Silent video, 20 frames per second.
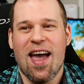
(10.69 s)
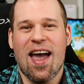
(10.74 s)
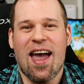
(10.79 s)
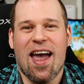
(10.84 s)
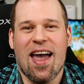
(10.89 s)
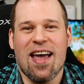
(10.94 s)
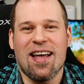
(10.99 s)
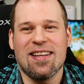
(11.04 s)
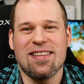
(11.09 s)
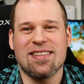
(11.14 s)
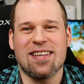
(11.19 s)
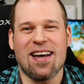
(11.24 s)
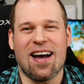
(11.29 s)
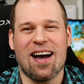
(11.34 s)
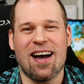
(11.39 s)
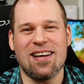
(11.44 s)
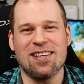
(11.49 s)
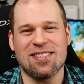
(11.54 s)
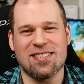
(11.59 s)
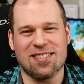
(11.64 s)
and
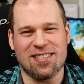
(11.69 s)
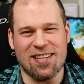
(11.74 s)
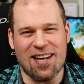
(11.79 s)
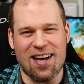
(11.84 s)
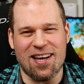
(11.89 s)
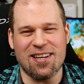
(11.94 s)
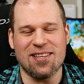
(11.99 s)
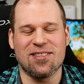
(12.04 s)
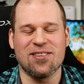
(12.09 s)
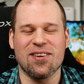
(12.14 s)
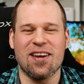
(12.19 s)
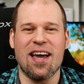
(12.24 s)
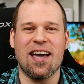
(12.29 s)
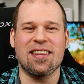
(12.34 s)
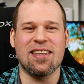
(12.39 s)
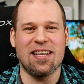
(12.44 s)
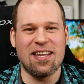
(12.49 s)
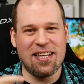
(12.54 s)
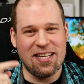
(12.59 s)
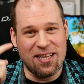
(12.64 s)
I started to
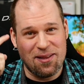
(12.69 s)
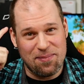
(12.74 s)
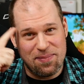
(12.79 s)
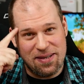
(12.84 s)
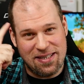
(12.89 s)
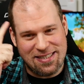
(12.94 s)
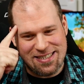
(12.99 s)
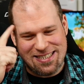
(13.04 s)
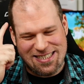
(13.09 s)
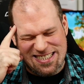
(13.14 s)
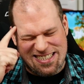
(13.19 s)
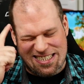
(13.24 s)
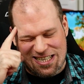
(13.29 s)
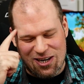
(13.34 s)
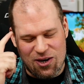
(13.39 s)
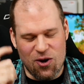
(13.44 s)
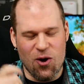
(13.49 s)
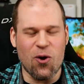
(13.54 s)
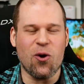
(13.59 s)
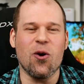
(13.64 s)
get a little bit
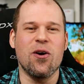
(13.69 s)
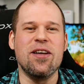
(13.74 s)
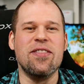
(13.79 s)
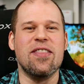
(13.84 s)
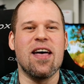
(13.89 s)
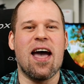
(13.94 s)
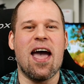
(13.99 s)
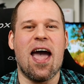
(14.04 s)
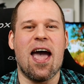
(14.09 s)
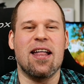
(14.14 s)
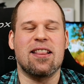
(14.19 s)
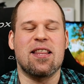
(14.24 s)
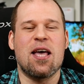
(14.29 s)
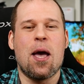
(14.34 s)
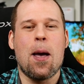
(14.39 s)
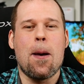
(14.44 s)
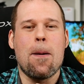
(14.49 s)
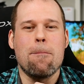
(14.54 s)
loco in the head.